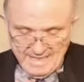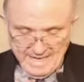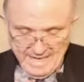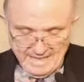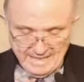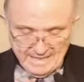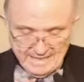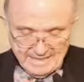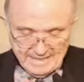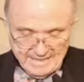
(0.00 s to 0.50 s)

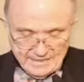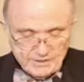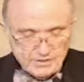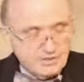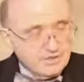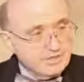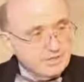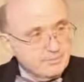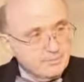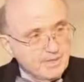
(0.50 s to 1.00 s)
In
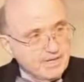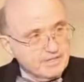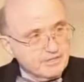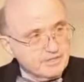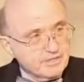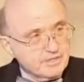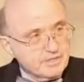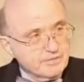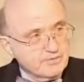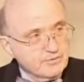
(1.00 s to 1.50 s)
addition to
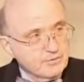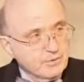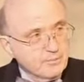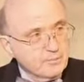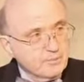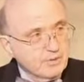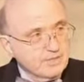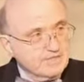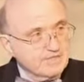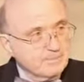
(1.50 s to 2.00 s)
patients of your
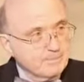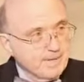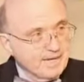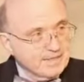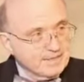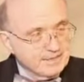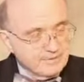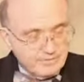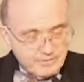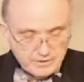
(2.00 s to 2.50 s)

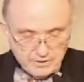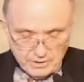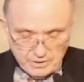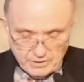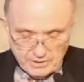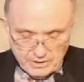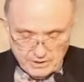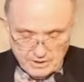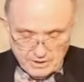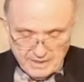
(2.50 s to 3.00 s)
prospective
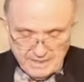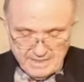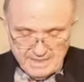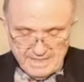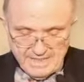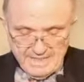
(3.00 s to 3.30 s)
surgeon,